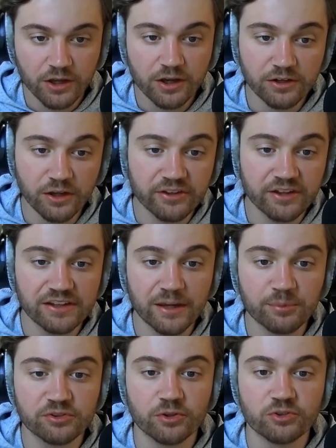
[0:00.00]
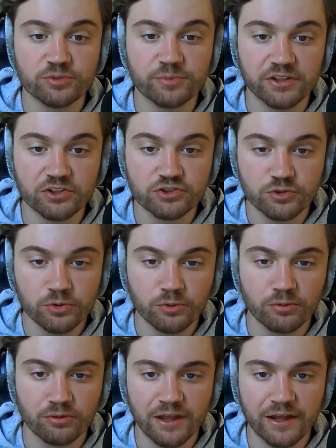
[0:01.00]
Nothing in the episode should be construed
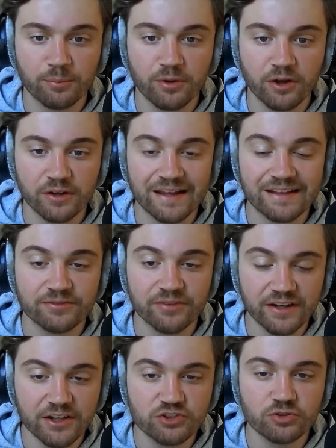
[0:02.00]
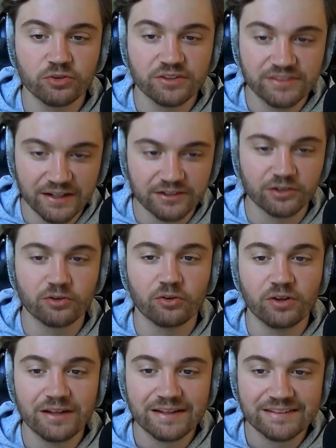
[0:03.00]
or relied upon as financial,
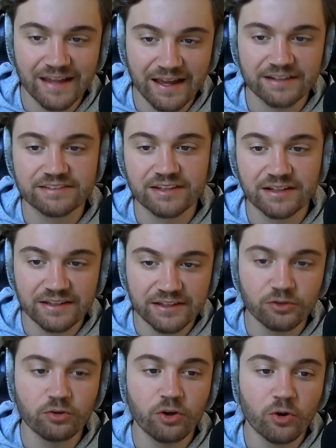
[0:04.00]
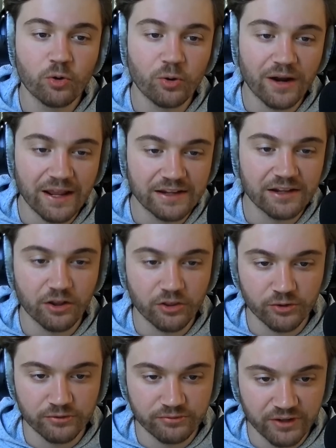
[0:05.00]
technical, tax, legal, or any
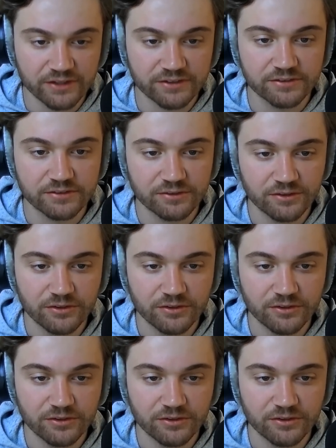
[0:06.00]
other advice.